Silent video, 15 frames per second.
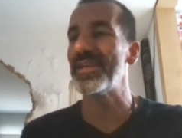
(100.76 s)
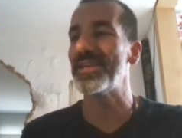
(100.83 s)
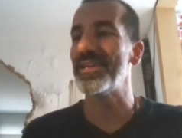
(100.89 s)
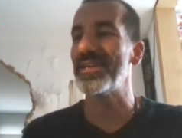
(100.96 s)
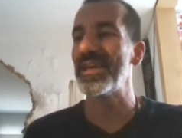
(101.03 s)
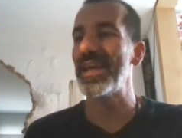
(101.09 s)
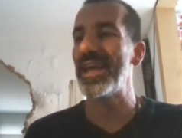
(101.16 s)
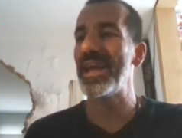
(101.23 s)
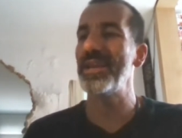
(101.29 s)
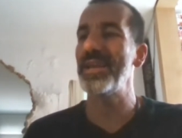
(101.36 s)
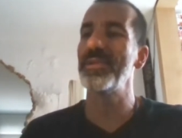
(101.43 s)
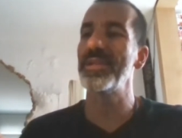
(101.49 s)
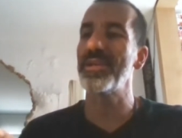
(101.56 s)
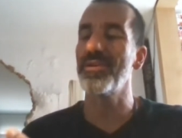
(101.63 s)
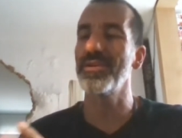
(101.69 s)
uh,
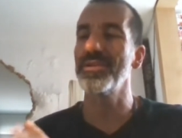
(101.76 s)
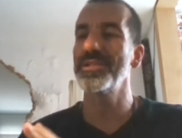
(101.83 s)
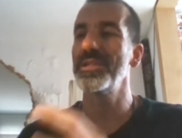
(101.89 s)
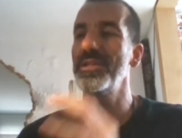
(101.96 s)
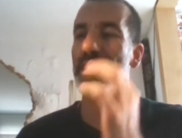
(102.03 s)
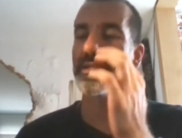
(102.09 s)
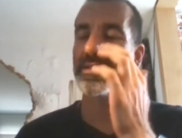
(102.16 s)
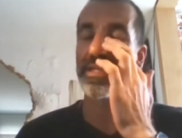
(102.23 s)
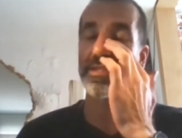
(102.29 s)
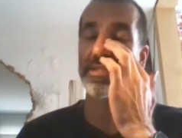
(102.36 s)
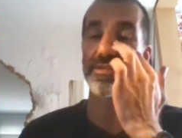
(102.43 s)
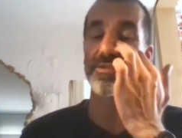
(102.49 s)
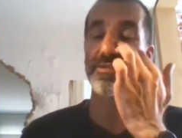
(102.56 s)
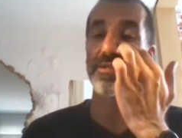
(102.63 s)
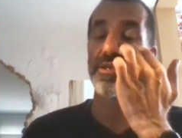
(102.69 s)
animal ecology. I
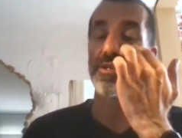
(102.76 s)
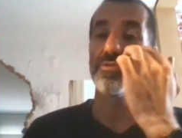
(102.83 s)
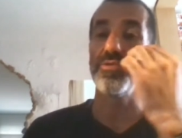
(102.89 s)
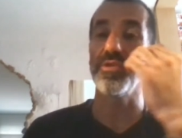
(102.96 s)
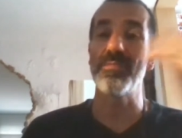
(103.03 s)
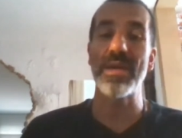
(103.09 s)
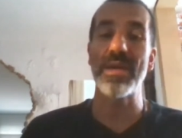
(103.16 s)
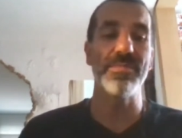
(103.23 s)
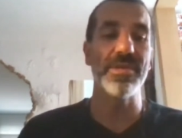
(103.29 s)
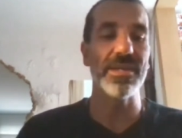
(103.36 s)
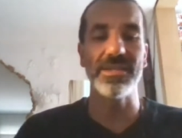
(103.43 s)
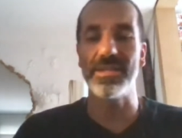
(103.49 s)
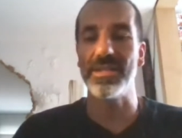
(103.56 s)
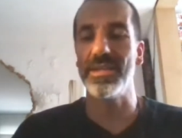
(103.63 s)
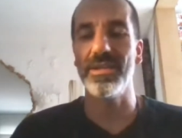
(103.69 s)
started doing my
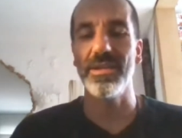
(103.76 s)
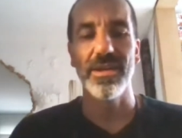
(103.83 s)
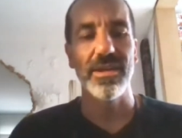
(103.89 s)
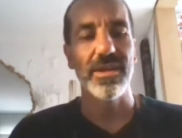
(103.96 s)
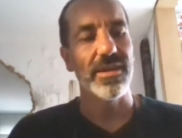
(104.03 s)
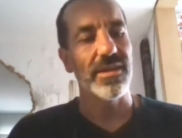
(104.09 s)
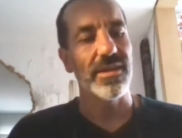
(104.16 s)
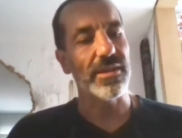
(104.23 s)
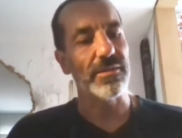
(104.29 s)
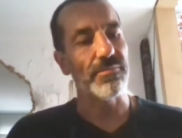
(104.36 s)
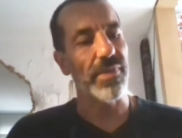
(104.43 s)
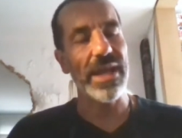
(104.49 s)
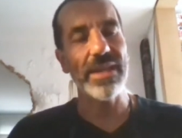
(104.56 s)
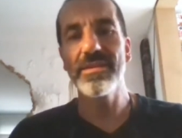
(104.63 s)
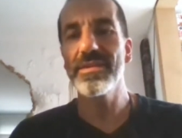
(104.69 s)
PhD in
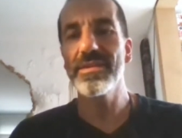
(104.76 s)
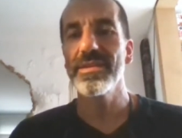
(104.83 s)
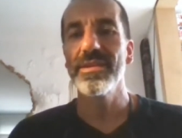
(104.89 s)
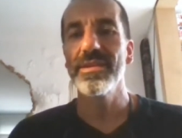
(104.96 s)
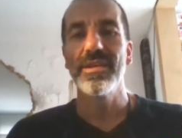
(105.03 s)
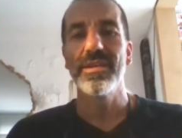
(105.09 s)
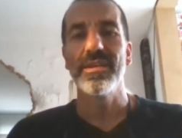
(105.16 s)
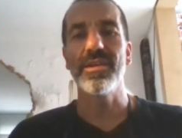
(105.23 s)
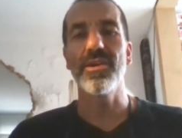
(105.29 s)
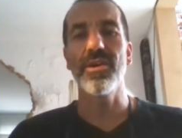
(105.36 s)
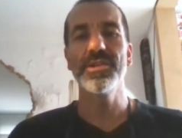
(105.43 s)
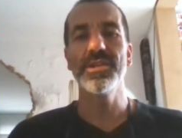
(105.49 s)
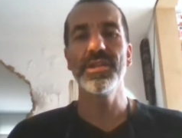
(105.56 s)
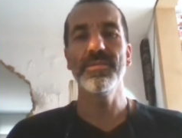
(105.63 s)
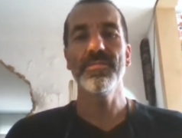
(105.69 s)
plant
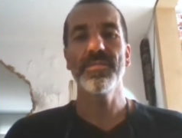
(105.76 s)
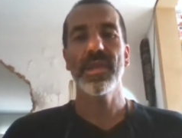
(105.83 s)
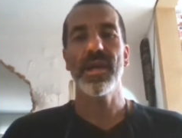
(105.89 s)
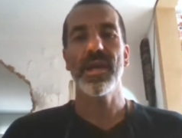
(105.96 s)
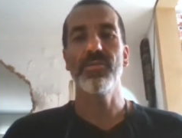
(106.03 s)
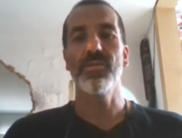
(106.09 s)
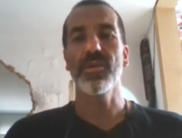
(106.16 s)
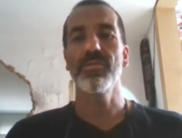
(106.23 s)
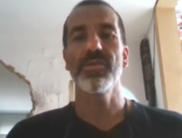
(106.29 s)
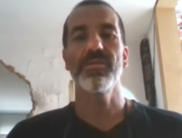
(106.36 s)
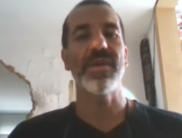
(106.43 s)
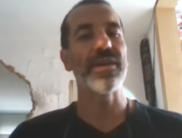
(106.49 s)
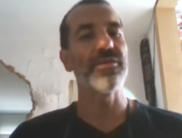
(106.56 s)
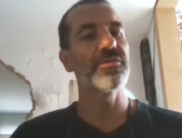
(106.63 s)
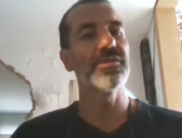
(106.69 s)
ecology. I worked with
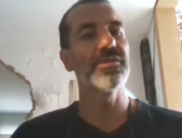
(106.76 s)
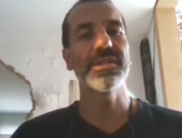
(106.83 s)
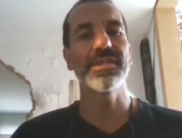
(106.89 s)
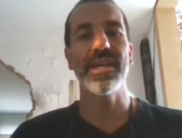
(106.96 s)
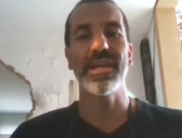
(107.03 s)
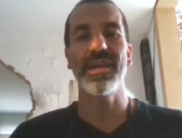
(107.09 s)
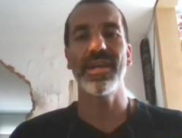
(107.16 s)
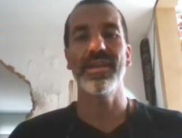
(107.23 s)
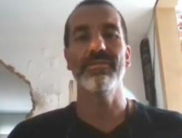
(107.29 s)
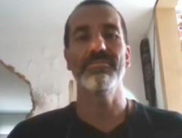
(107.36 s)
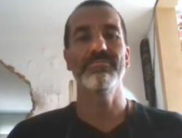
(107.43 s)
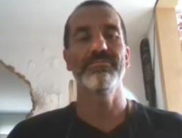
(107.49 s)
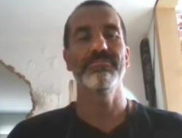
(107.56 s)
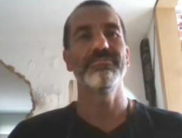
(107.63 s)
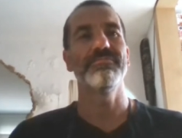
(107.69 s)
fine roots. Then I
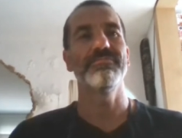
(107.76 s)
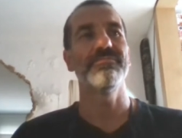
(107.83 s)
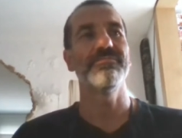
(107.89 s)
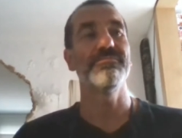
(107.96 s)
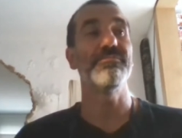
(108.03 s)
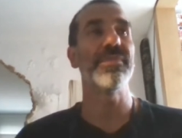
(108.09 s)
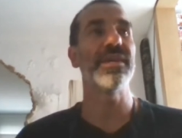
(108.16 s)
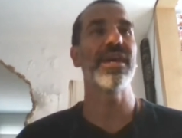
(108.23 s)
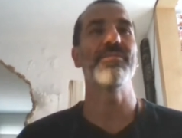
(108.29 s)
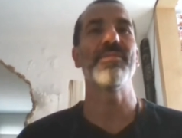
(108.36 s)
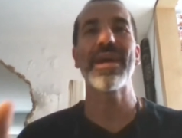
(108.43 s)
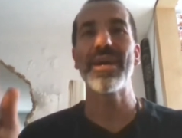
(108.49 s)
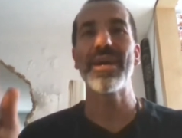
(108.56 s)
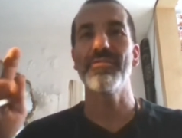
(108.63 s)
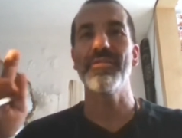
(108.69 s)
became
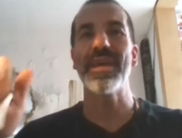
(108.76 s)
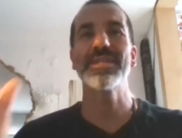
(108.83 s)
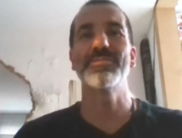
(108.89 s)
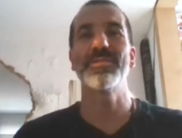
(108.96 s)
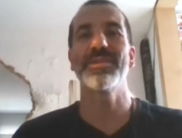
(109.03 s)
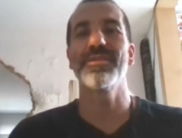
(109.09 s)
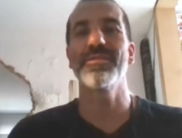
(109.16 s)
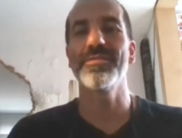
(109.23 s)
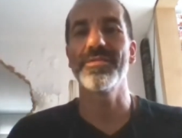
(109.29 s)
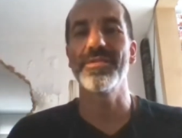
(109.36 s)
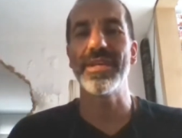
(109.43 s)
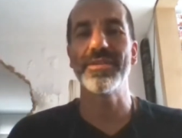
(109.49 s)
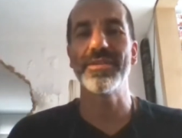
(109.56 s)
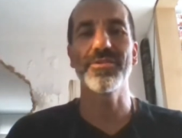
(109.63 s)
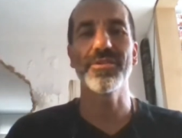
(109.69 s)
a kind of expert of
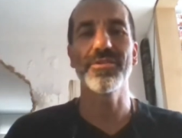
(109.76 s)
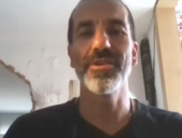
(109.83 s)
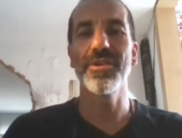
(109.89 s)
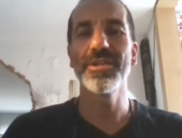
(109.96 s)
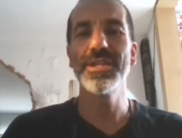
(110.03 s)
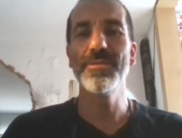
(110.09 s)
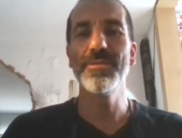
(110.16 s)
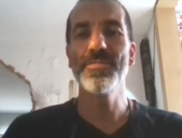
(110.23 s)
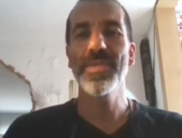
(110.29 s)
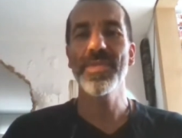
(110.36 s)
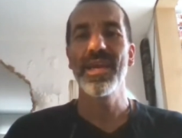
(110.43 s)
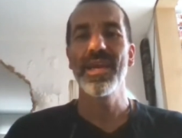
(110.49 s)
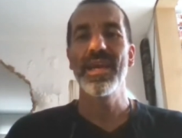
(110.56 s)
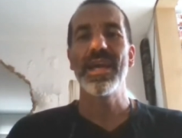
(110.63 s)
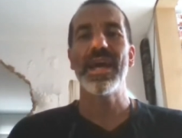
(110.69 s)
dendrochronology.
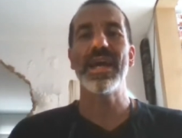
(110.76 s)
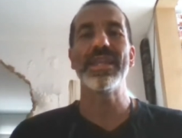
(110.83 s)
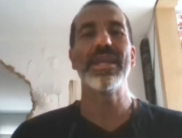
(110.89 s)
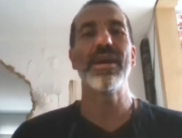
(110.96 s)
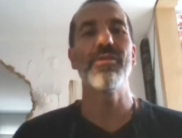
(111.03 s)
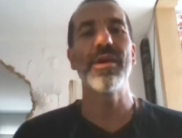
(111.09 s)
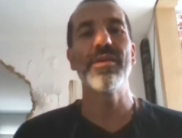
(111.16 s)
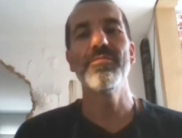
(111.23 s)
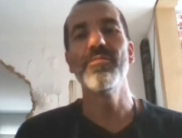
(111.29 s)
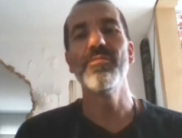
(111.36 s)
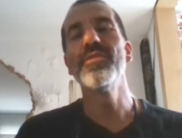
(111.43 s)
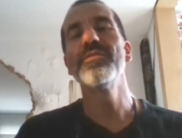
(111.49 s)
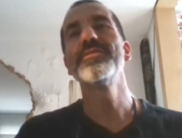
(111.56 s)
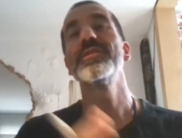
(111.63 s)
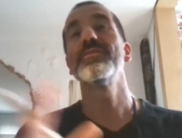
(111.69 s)
And now I've
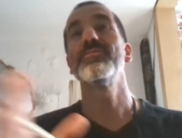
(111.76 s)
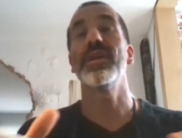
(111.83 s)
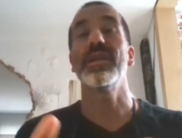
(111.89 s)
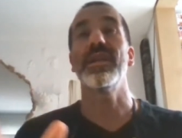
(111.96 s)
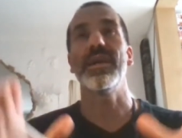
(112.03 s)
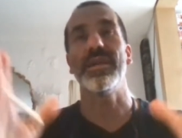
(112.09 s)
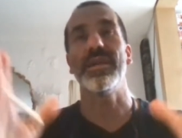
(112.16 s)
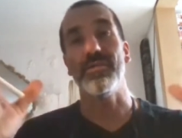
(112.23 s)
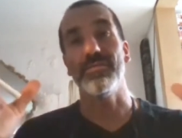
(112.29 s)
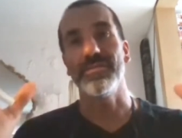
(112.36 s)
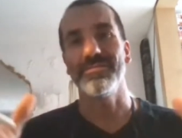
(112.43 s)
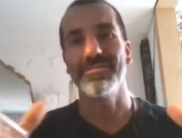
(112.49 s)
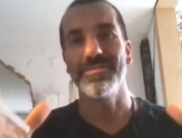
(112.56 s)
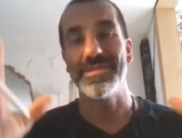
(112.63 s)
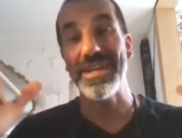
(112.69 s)
moved, well, uh, now
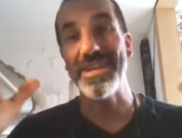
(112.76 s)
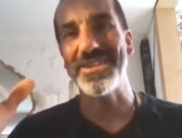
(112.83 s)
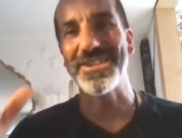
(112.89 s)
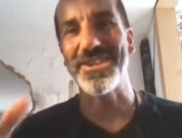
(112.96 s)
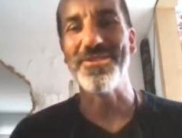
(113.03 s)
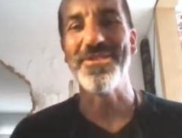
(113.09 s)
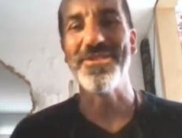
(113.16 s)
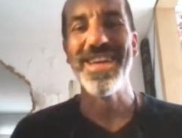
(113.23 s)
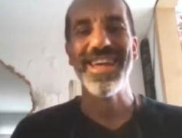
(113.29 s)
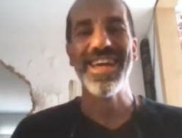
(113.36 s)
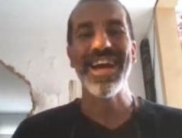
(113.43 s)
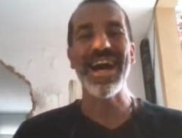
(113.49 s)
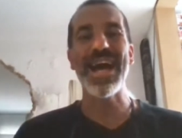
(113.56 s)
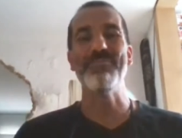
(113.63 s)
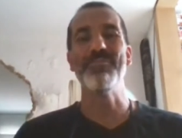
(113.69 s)
10 years ago,
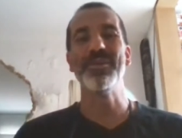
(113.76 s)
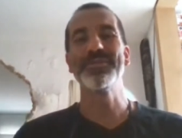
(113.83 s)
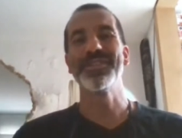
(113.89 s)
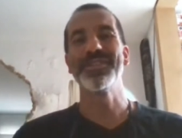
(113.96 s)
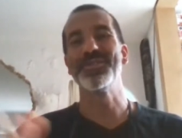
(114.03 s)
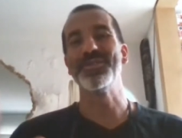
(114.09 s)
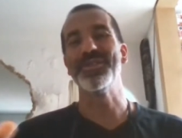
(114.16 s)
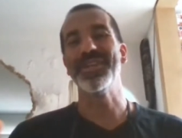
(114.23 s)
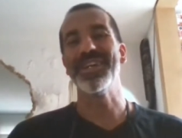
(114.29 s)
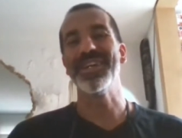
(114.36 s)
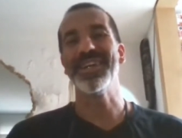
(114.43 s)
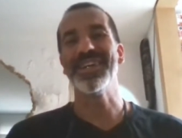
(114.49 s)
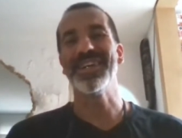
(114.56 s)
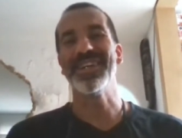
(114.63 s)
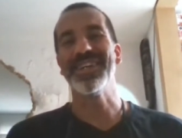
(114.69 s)
I moved to,
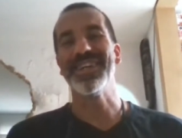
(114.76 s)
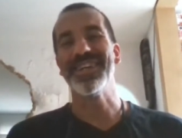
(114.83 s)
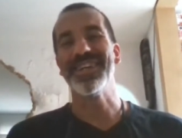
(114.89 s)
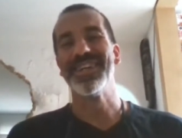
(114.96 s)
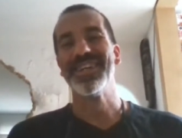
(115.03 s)
uh,